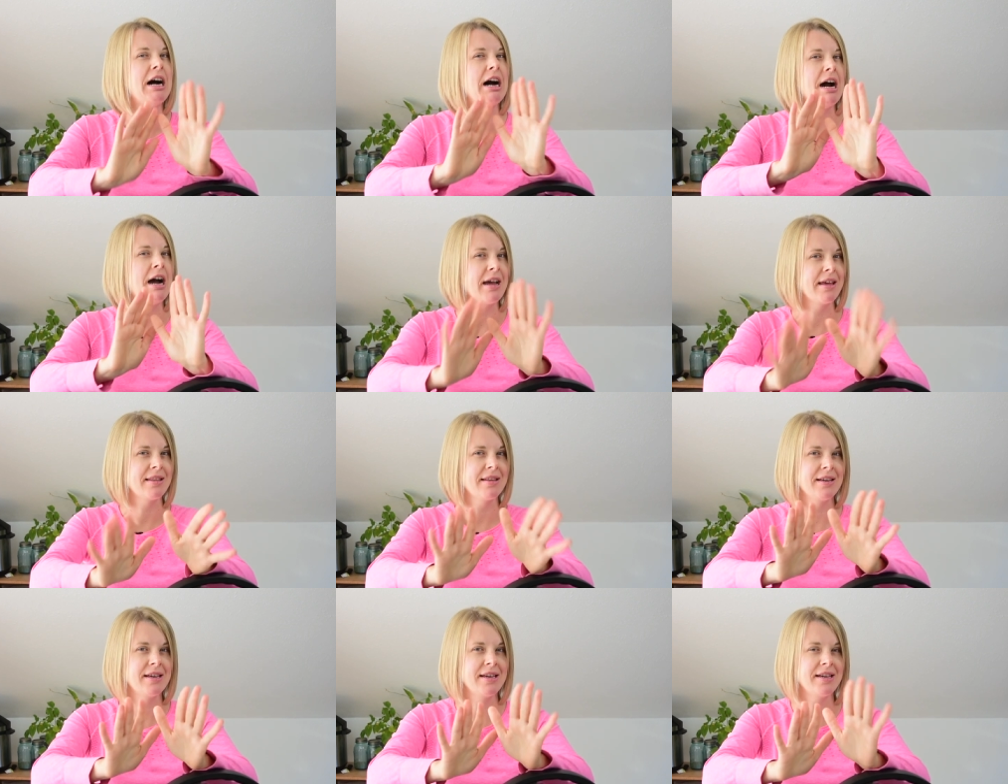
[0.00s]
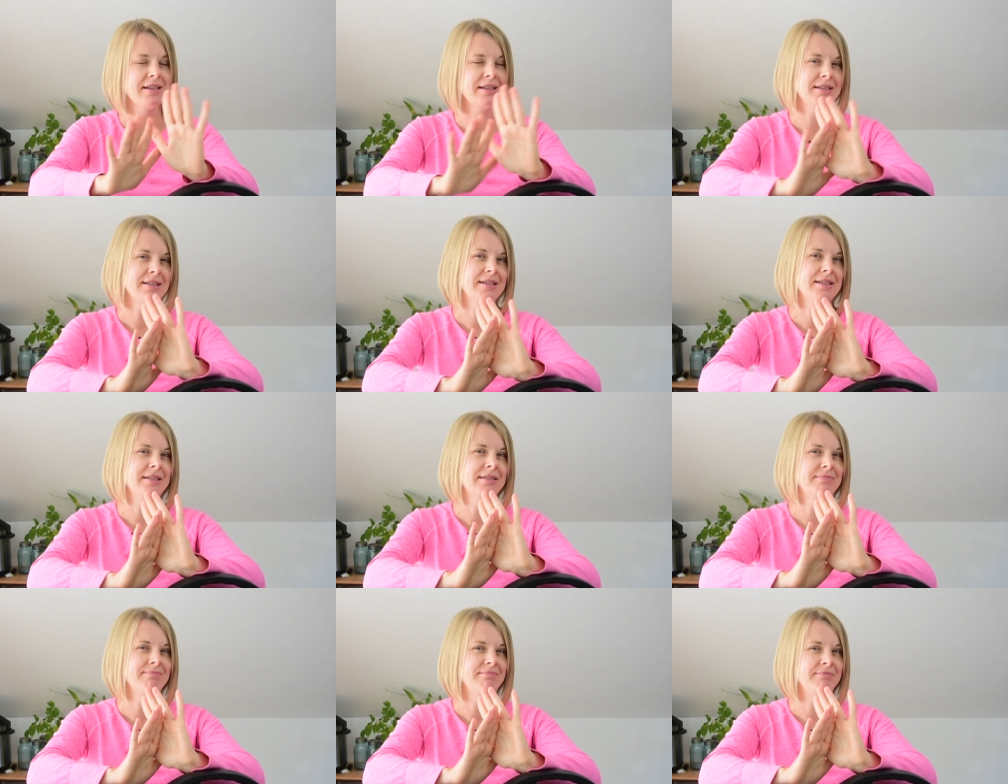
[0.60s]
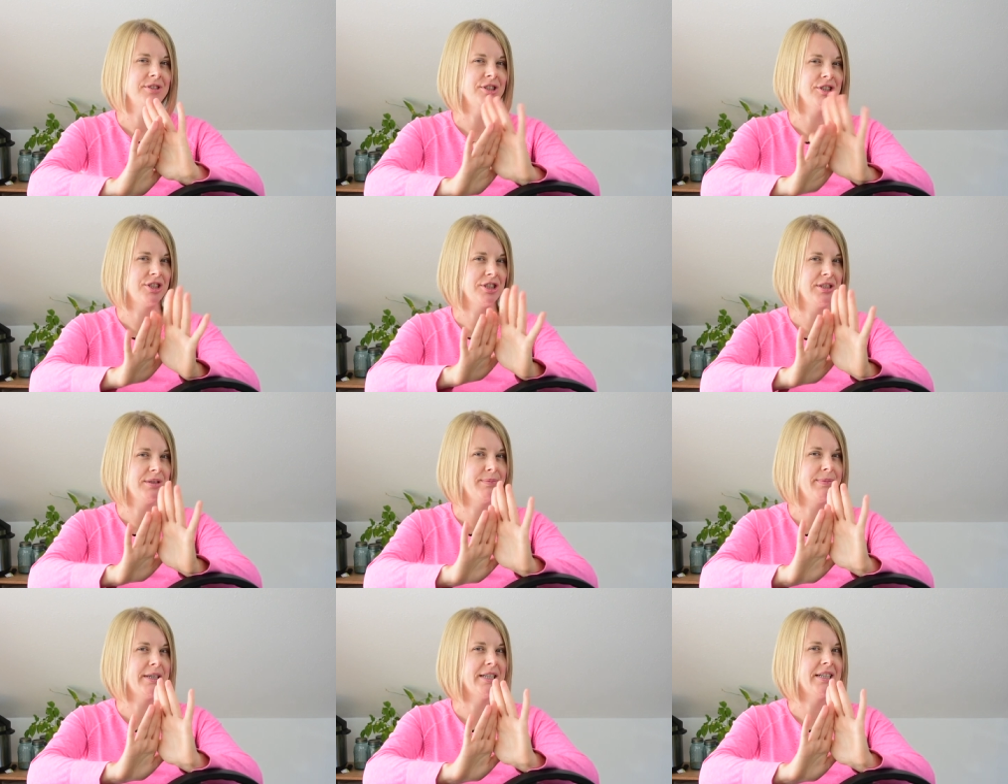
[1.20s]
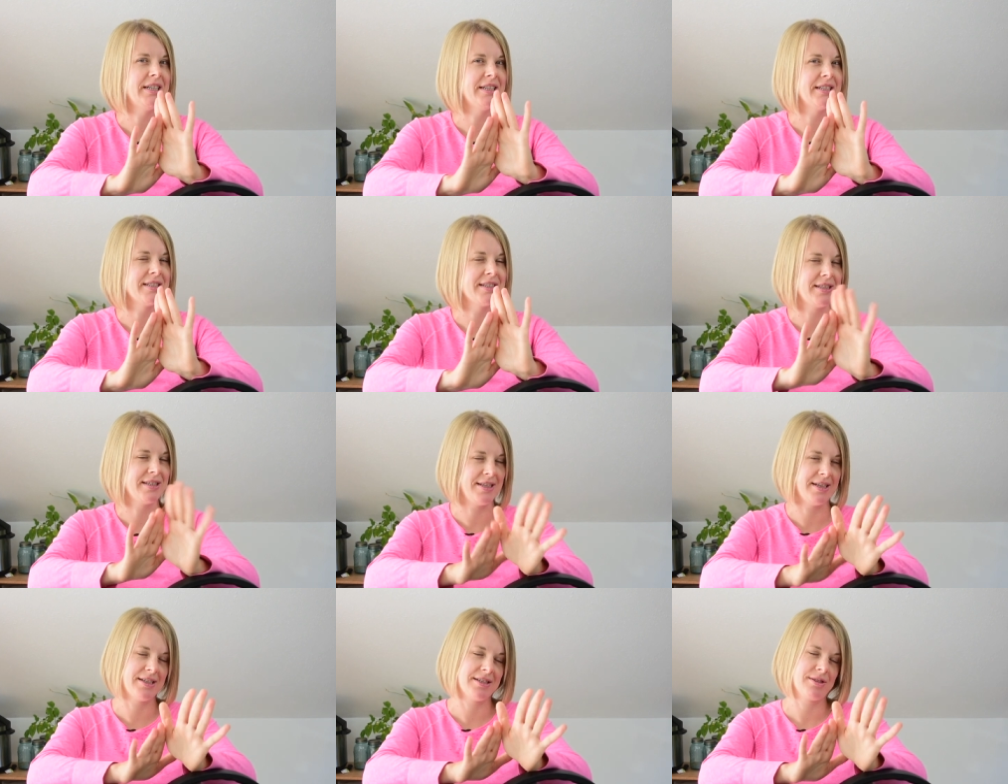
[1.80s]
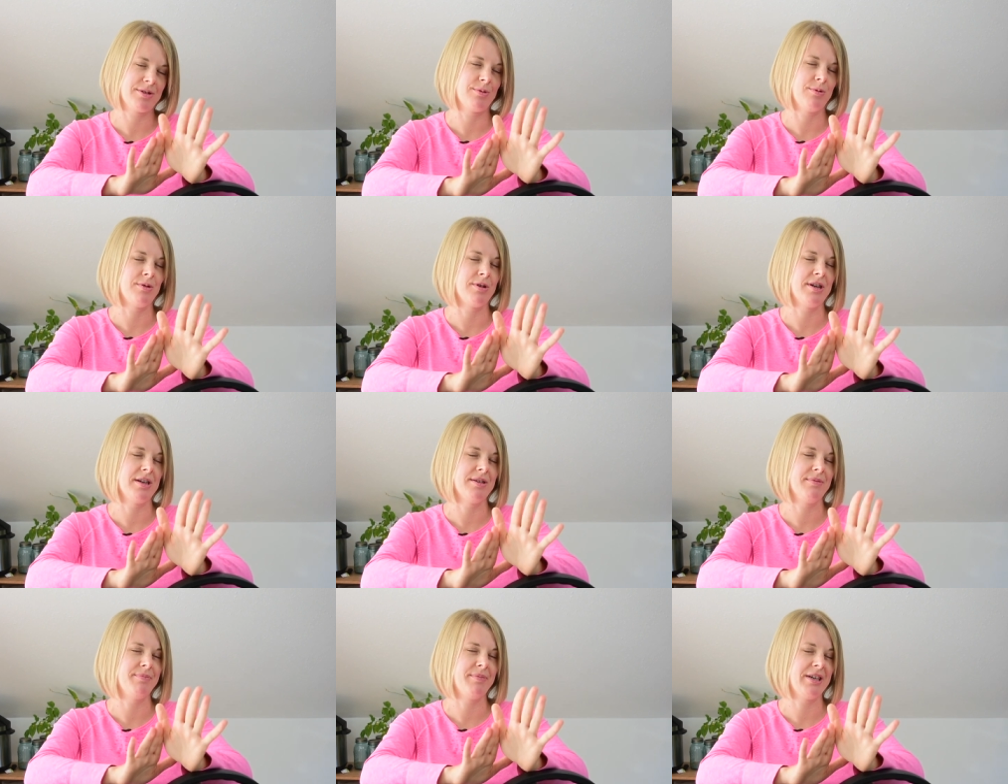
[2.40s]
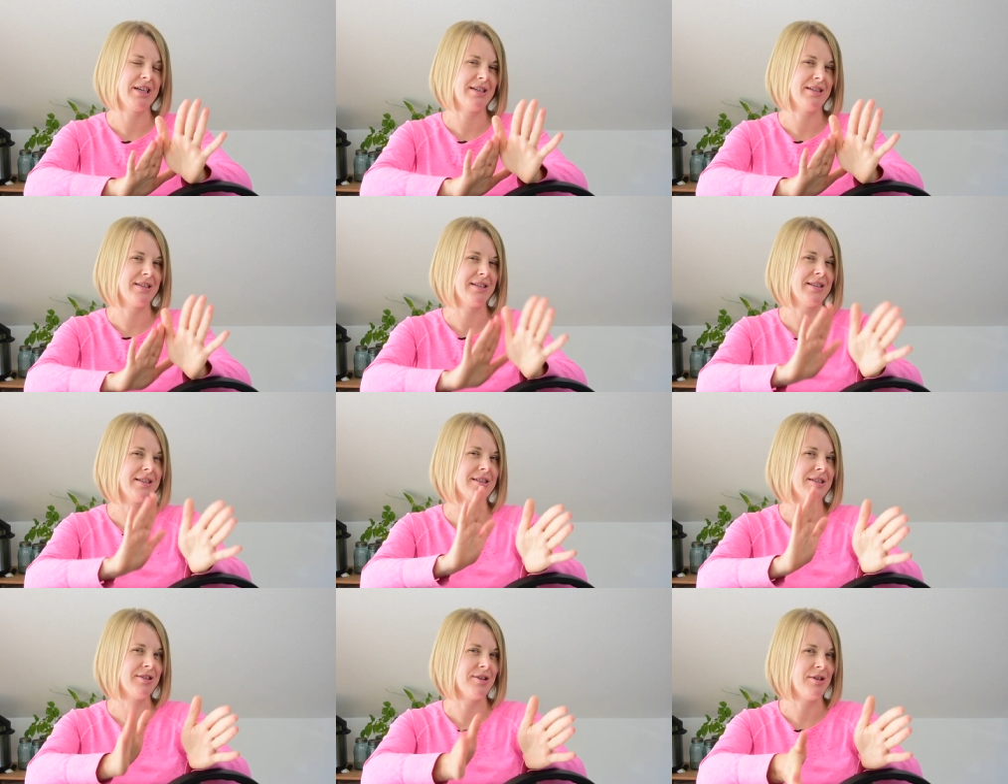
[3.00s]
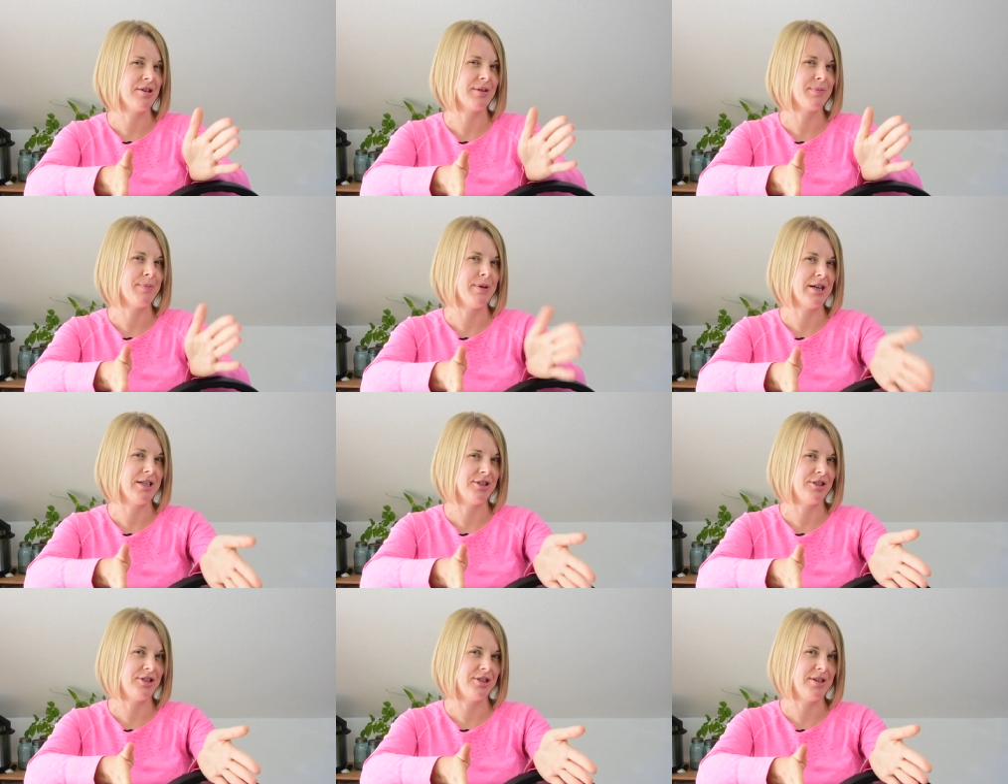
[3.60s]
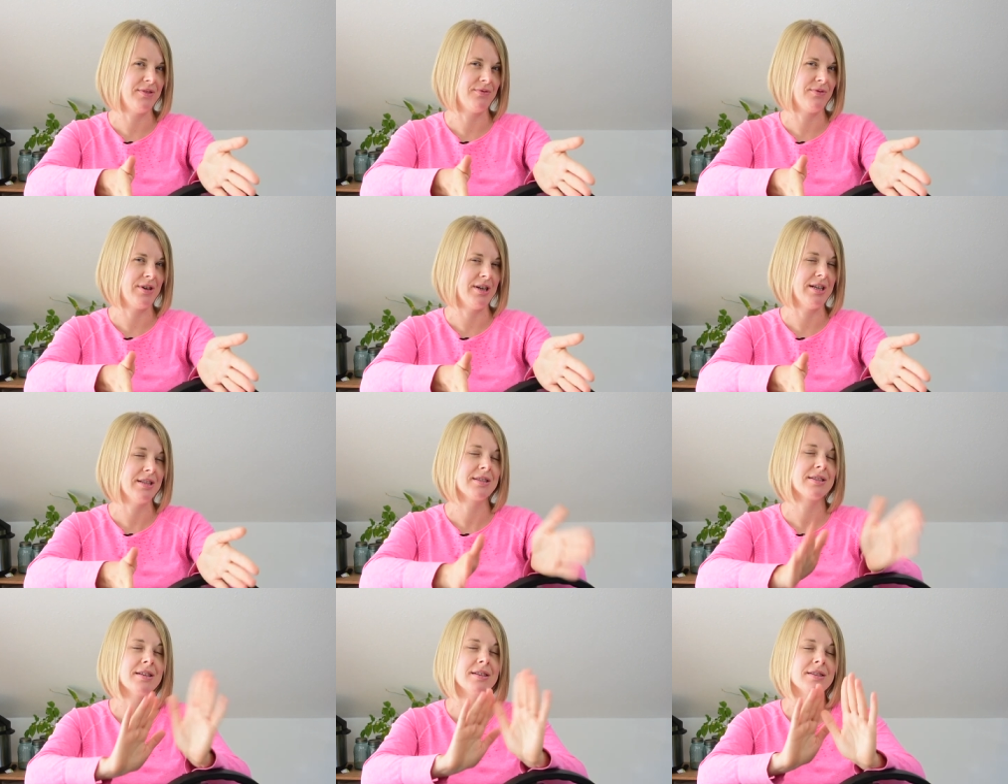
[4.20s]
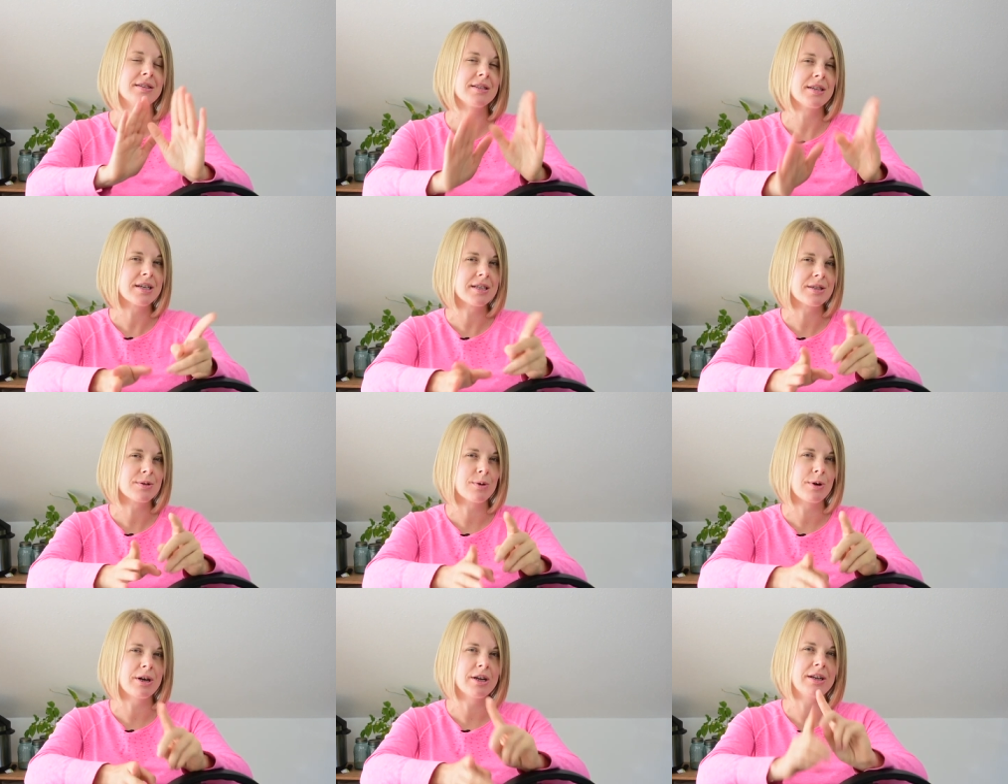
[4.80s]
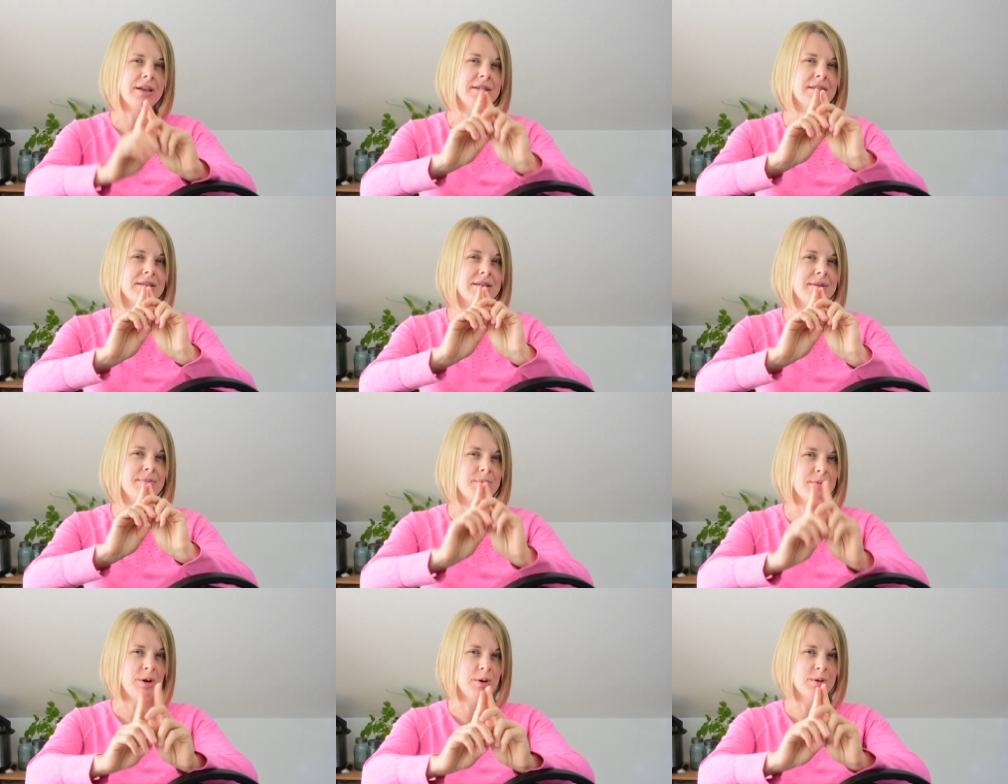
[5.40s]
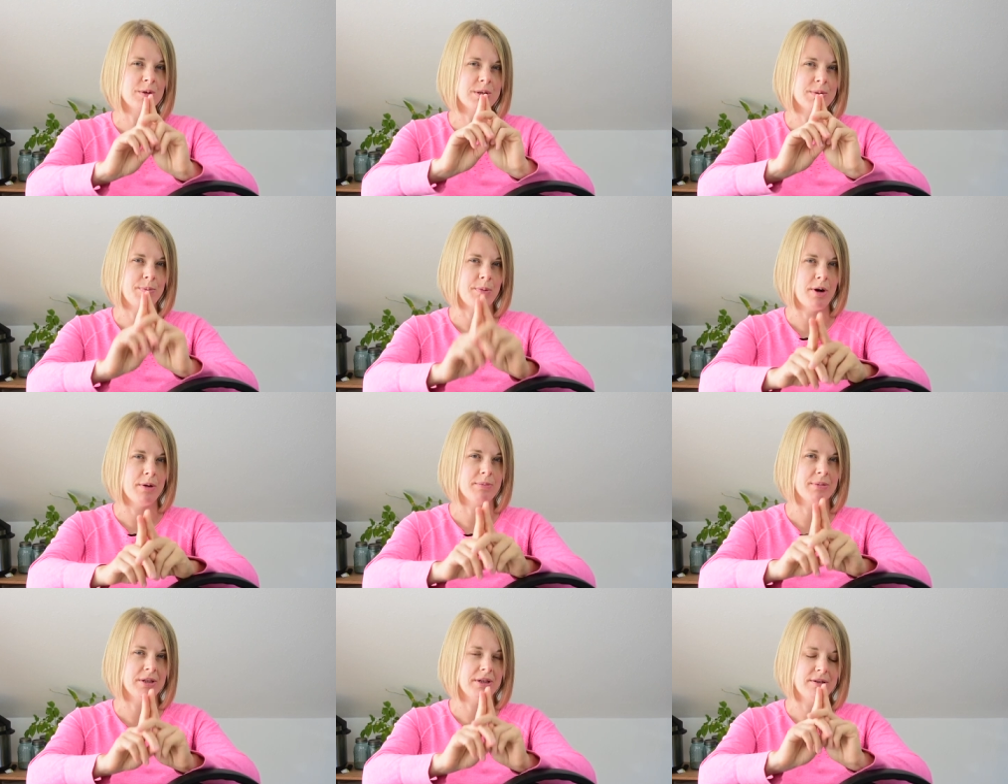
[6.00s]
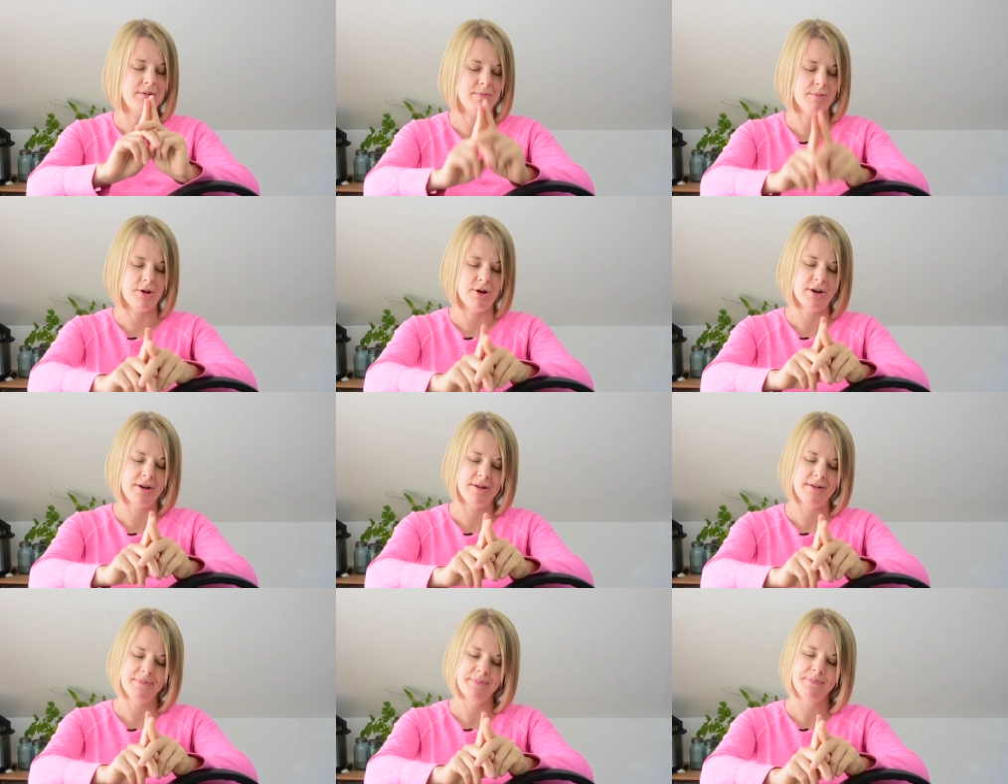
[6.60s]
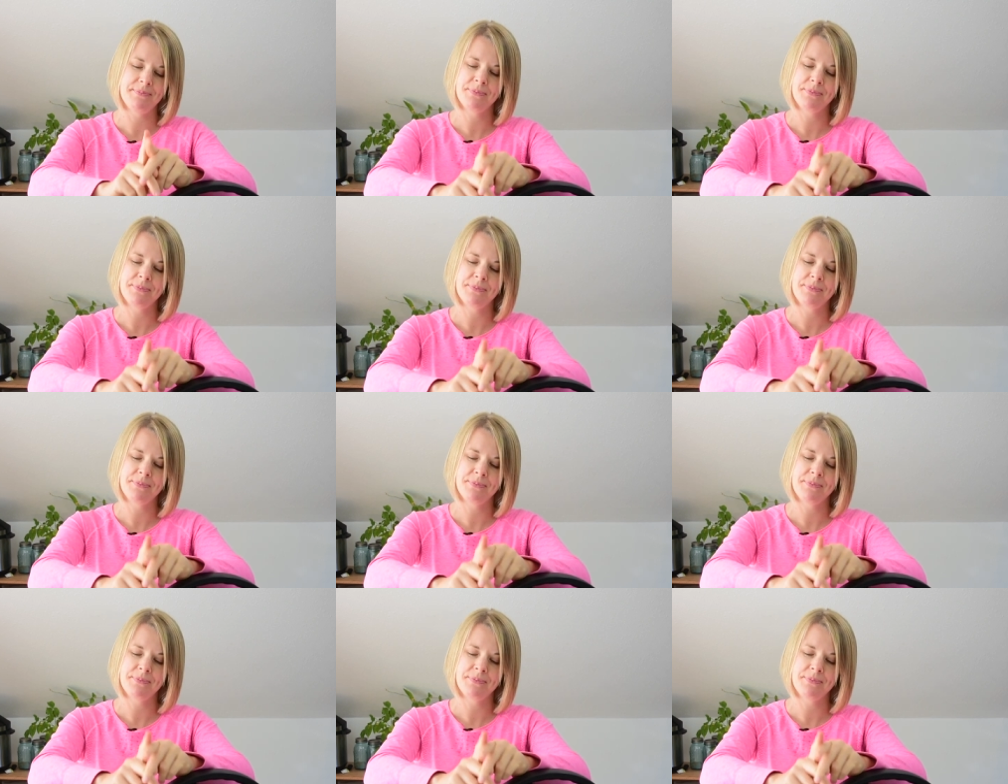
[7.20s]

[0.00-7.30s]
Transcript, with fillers: I think you should buy 6-quart because it's not much difference, and 6-quart is the most popular model.